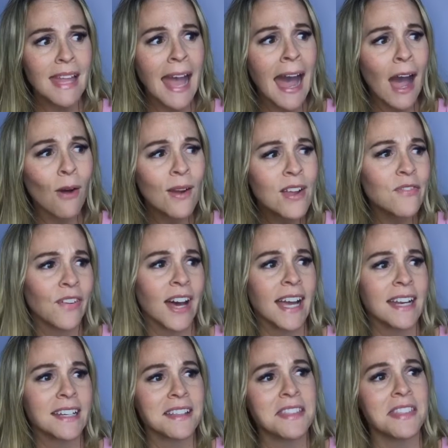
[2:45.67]
how I
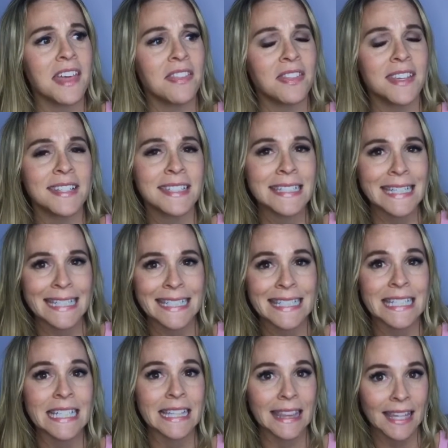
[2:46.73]
find that this gets
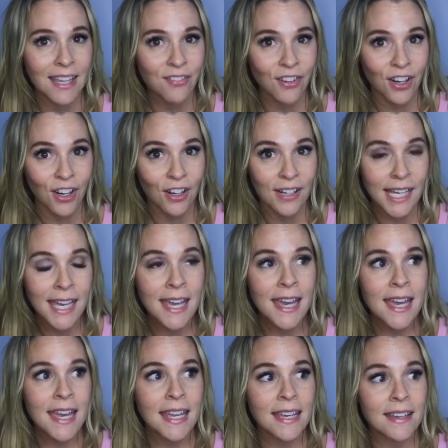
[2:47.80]
delivered
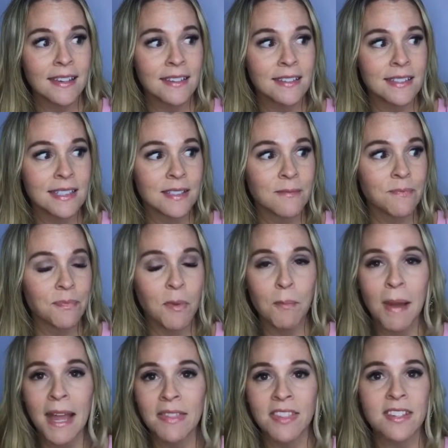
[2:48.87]
is
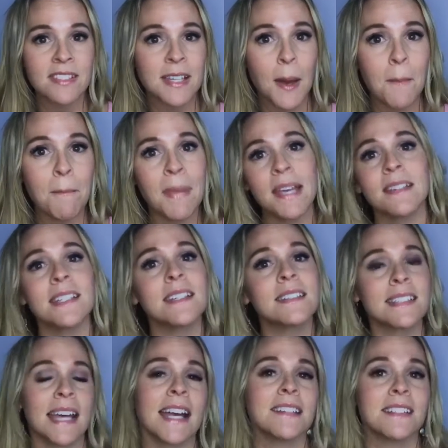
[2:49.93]
by these amazing
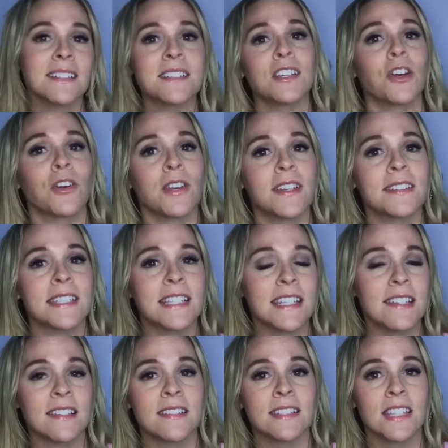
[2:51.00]
signs and
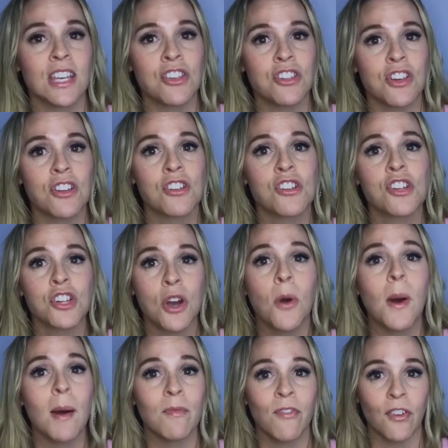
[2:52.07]
synchronicities that just show
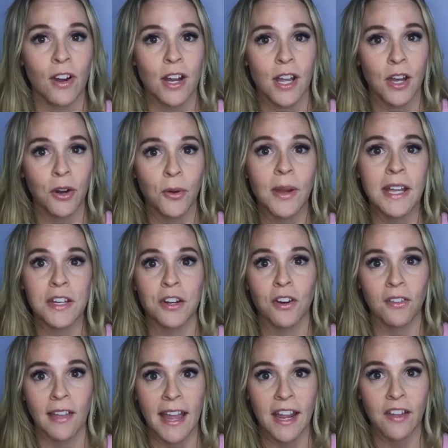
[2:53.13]
up for you in
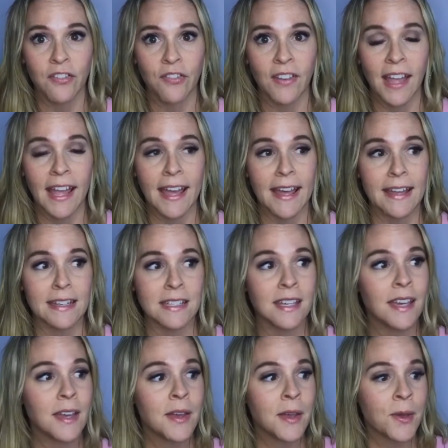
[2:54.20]
your life. And
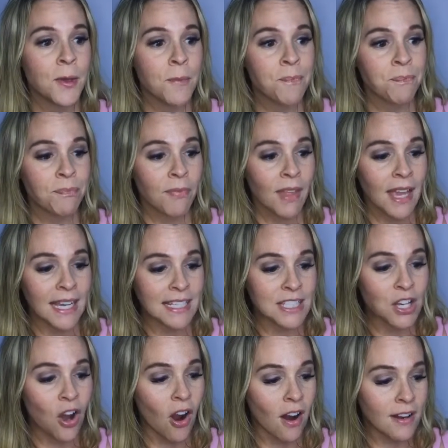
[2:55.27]
it's
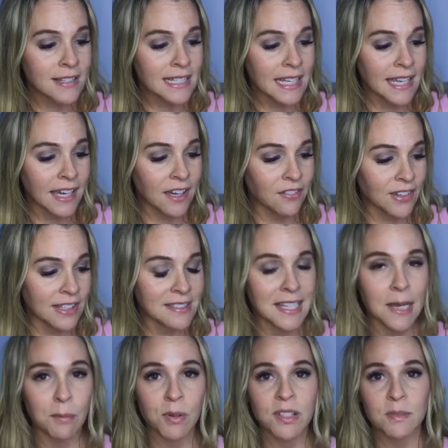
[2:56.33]
hard to give
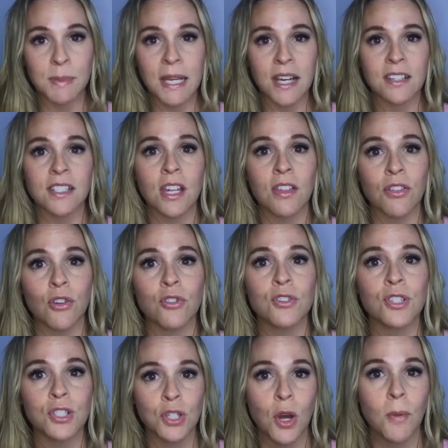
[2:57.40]
examples because there's
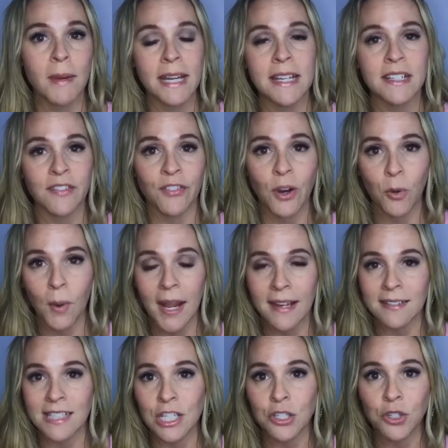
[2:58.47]
so many different
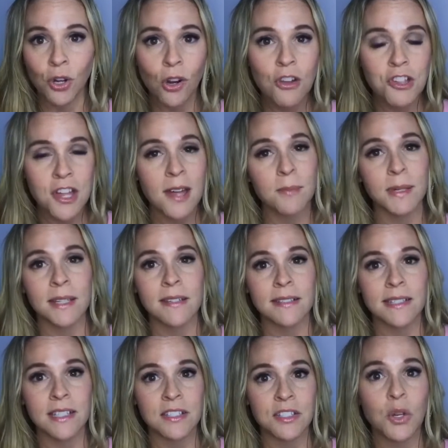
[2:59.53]
ways and your job
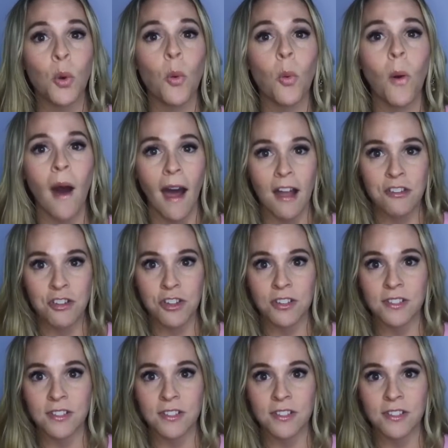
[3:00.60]
is to watch